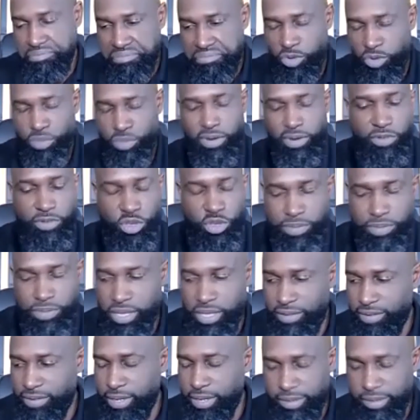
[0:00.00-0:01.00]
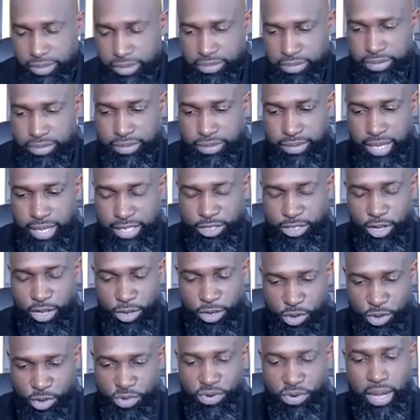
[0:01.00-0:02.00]
whoever you believe in, that's on
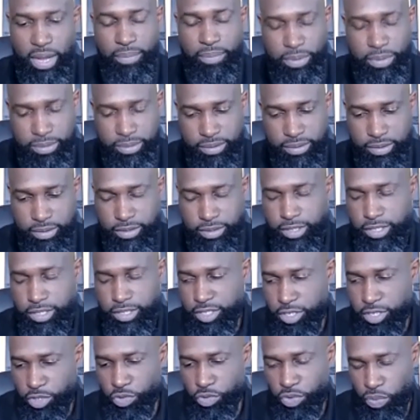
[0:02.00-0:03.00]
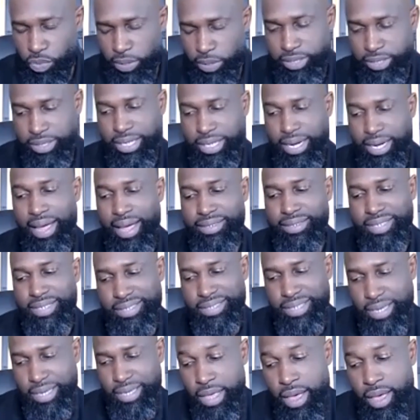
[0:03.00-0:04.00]
you, right? But these are the 3 questions that I ask. I
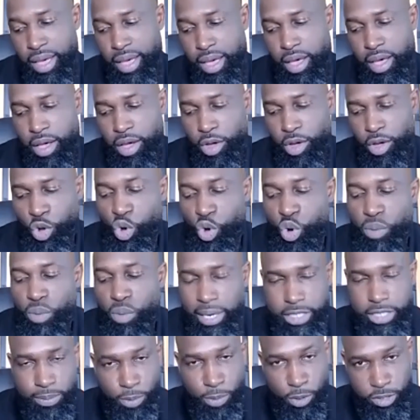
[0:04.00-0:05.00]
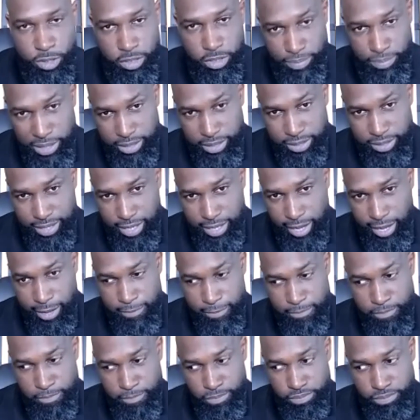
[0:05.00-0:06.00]
say, who am I supposed to meet today?
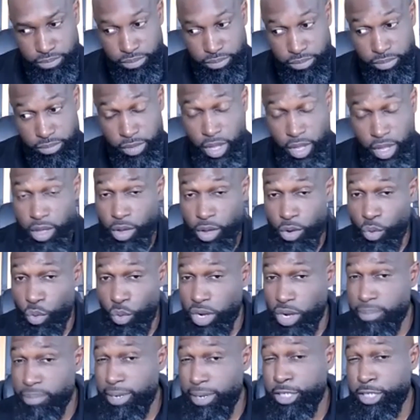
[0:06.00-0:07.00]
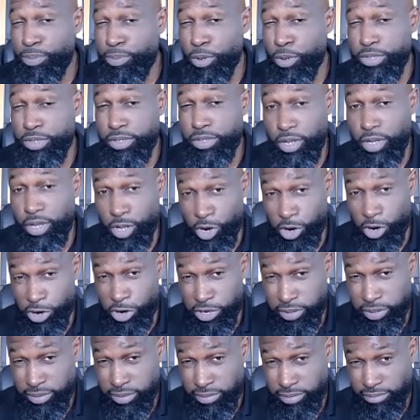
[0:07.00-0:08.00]
What am I supposed to
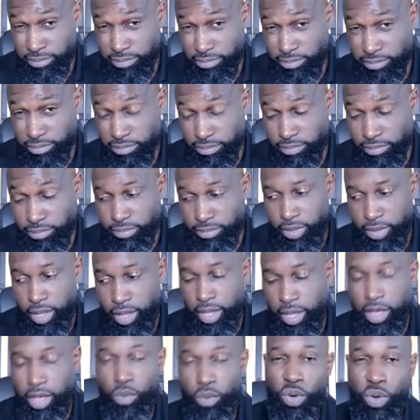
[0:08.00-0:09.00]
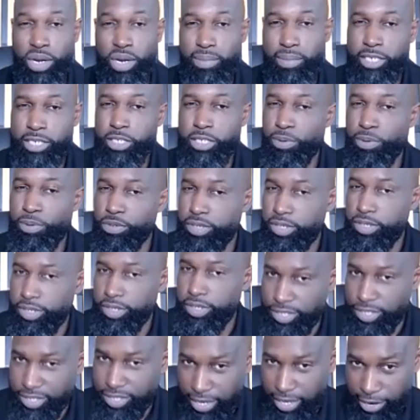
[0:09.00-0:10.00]
learn? And what am I supposed to
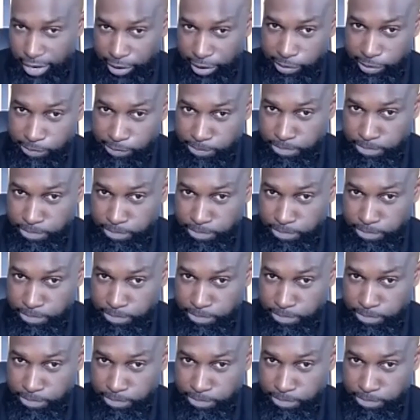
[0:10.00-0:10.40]
share?